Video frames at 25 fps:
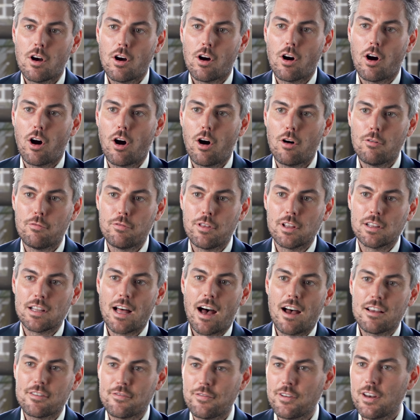of the
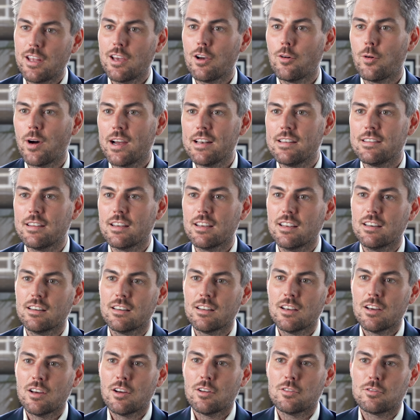last video I did
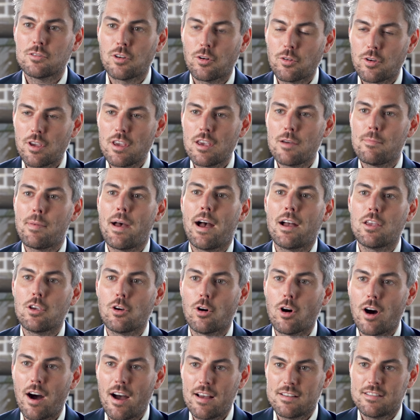talking about
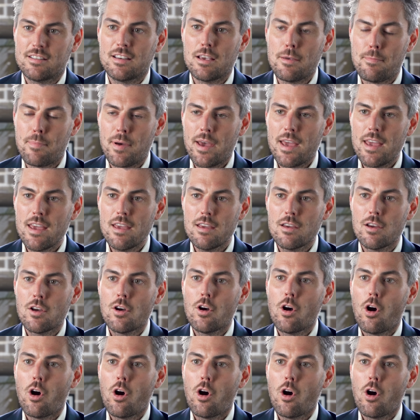your ICP